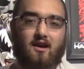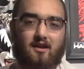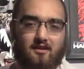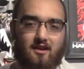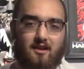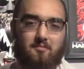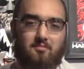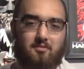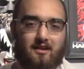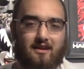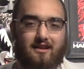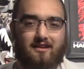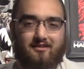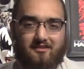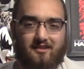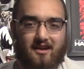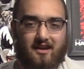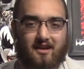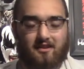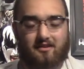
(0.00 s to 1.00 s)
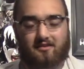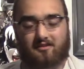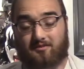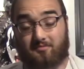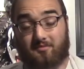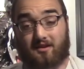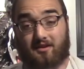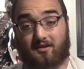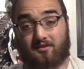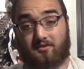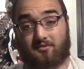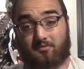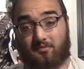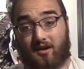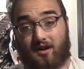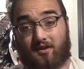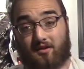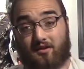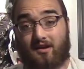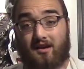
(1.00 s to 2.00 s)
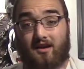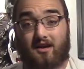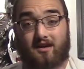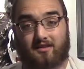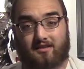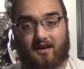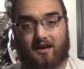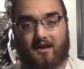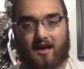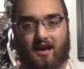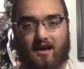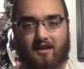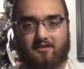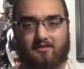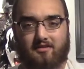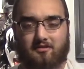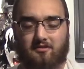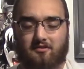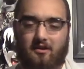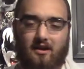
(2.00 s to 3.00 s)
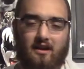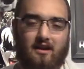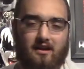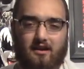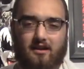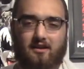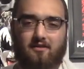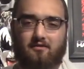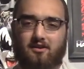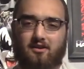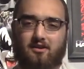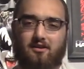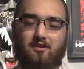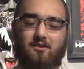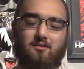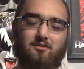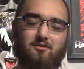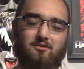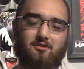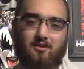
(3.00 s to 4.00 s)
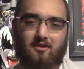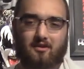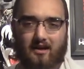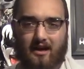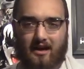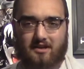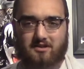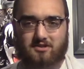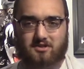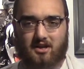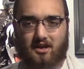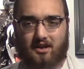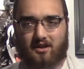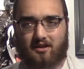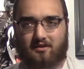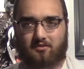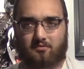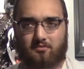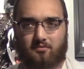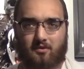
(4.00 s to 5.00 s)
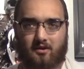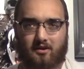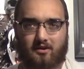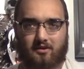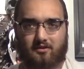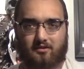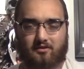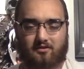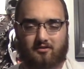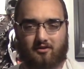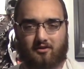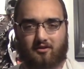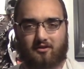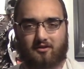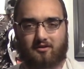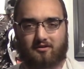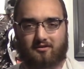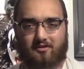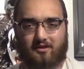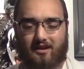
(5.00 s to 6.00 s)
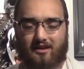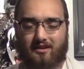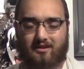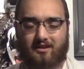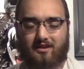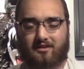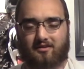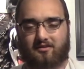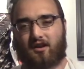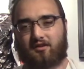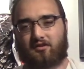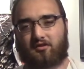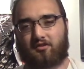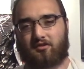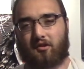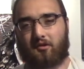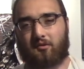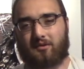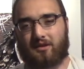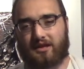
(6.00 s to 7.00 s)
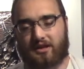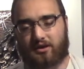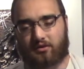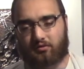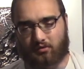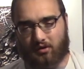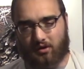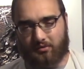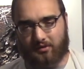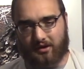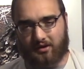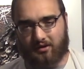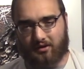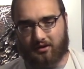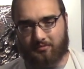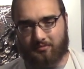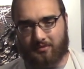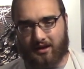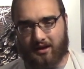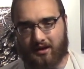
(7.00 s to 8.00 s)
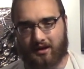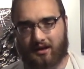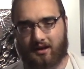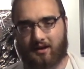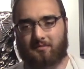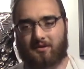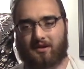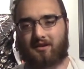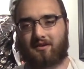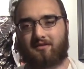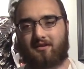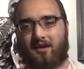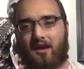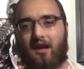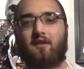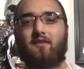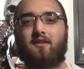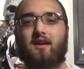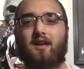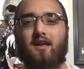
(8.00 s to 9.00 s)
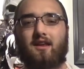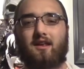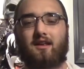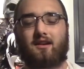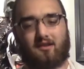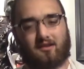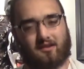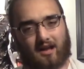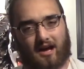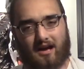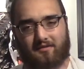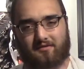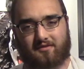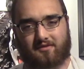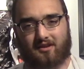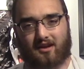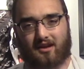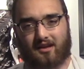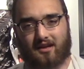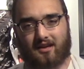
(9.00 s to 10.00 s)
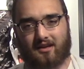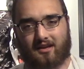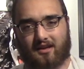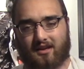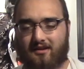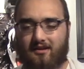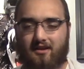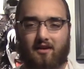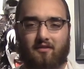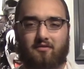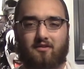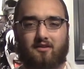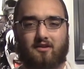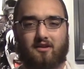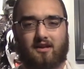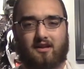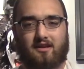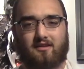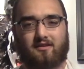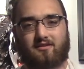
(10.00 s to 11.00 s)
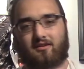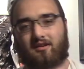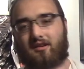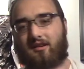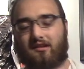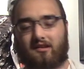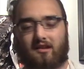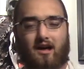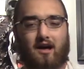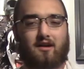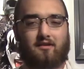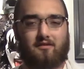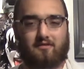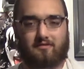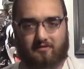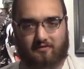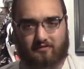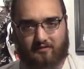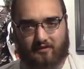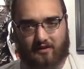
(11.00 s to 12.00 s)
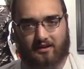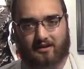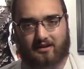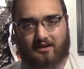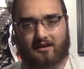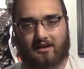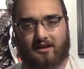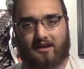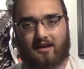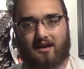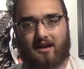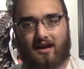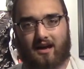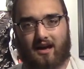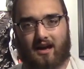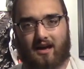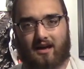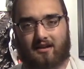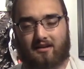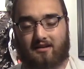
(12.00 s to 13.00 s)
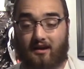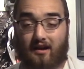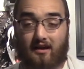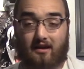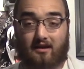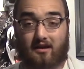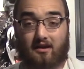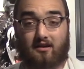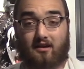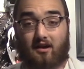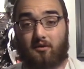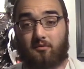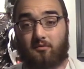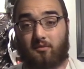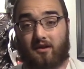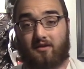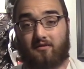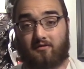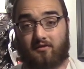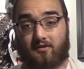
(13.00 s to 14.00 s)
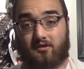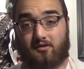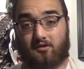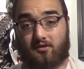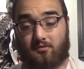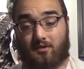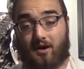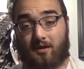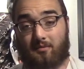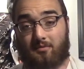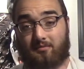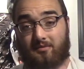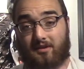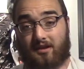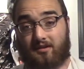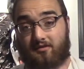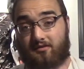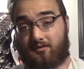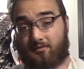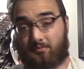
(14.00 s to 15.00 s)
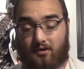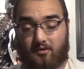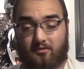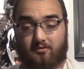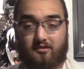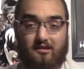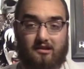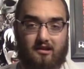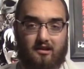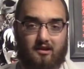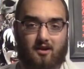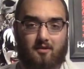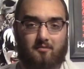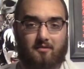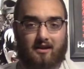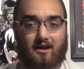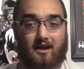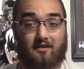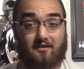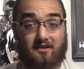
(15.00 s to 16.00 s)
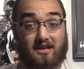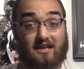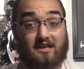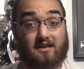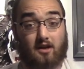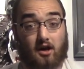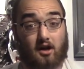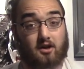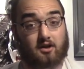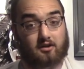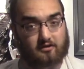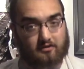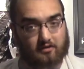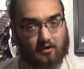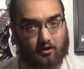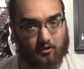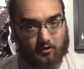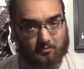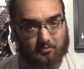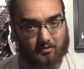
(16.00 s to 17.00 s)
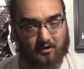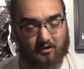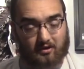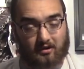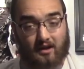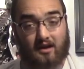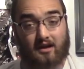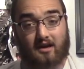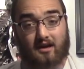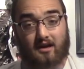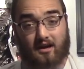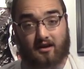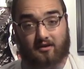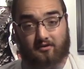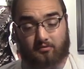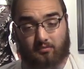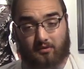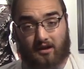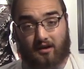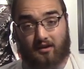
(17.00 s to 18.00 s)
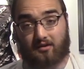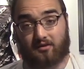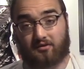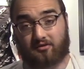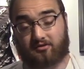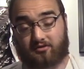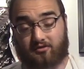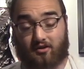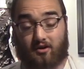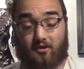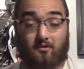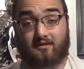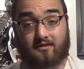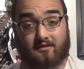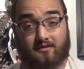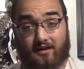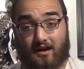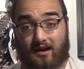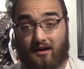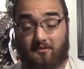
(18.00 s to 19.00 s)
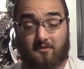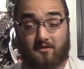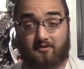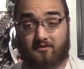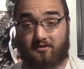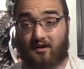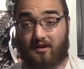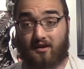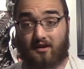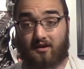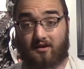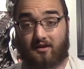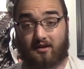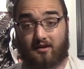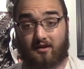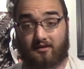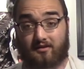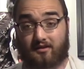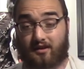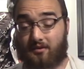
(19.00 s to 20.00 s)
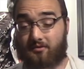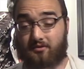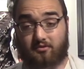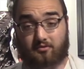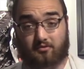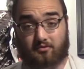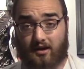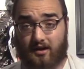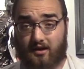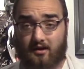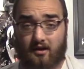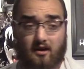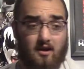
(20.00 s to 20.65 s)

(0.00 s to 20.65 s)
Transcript: they played the hits because, well, they had to. And even the new song Edging is one of the songs that I think is slowly growing on me because hearing it in a live setting, it definitely is a lot of fun and I cannot wait for the new album that is supposedly coming out in October as well. So that was a uh, that was great.